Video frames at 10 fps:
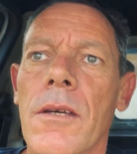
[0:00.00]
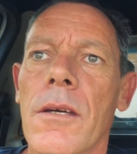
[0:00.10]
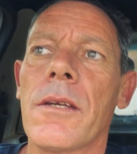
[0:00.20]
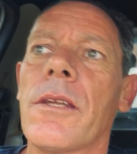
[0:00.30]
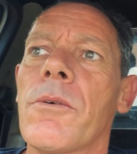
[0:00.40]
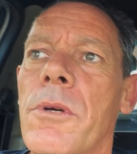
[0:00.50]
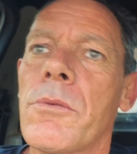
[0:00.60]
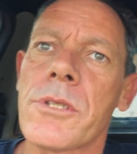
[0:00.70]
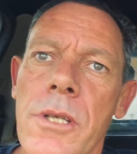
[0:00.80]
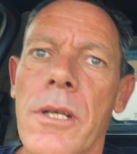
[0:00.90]
Yeah, the wind was
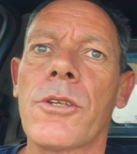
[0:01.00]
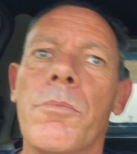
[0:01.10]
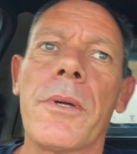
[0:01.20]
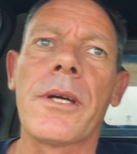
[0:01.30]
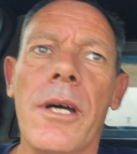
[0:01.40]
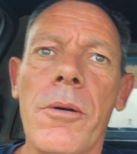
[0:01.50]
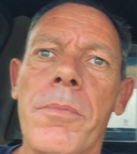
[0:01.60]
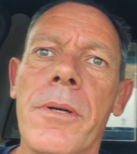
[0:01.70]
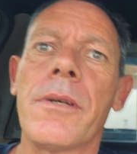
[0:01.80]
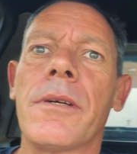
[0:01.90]
starting to pick up,
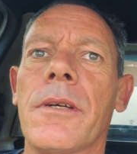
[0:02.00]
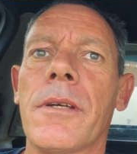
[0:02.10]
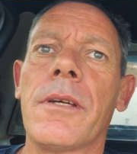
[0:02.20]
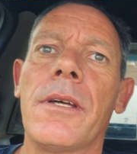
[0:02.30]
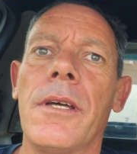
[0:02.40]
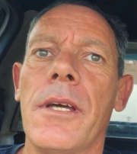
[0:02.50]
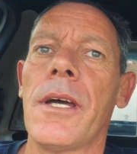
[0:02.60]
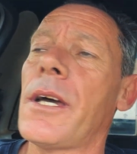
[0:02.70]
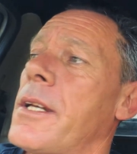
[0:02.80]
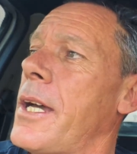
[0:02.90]

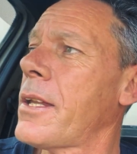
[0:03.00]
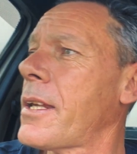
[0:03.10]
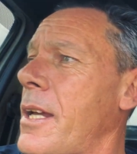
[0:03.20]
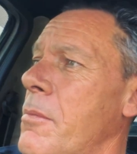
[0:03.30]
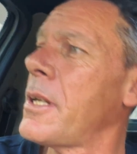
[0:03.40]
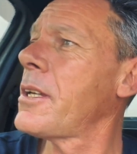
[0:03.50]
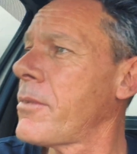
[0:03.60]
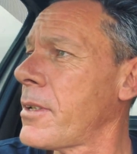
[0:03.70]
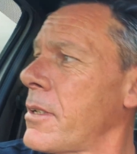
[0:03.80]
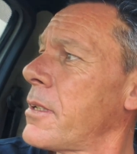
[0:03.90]
and now that I'm
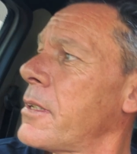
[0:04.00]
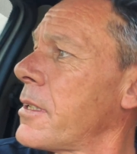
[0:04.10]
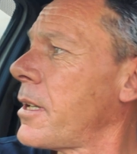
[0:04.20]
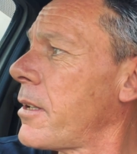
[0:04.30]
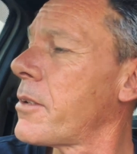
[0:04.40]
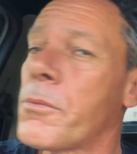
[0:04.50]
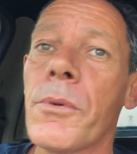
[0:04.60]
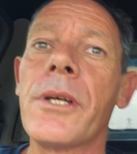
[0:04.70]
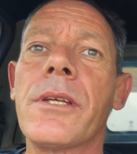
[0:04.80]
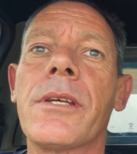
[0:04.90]
leaving, now the
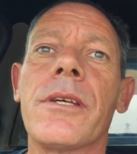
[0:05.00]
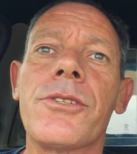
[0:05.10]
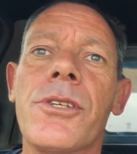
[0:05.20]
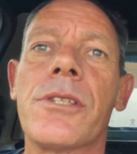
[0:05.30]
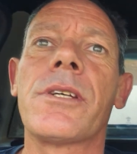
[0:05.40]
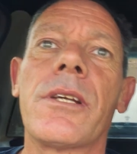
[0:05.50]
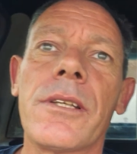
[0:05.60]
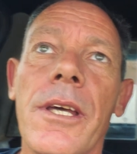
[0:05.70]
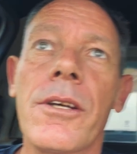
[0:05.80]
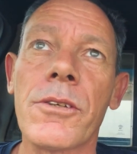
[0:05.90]
wind has just settled
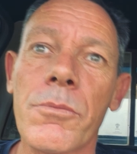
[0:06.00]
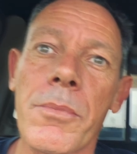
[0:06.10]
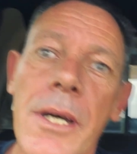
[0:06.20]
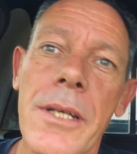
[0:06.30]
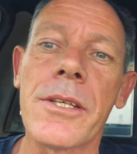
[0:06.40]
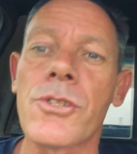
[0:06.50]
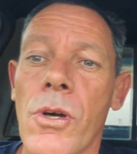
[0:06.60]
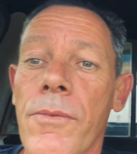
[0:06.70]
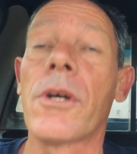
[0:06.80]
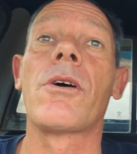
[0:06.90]
down, but it's
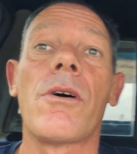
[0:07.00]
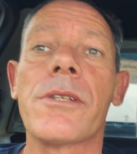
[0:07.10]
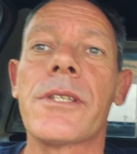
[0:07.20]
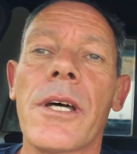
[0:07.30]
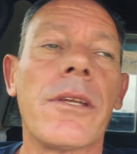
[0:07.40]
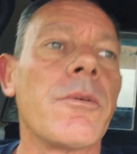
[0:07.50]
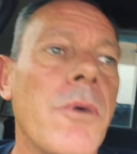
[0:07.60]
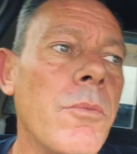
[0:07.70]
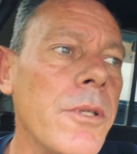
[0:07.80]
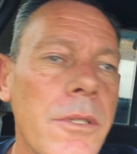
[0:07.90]
overcast now at the
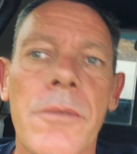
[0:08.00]
moment.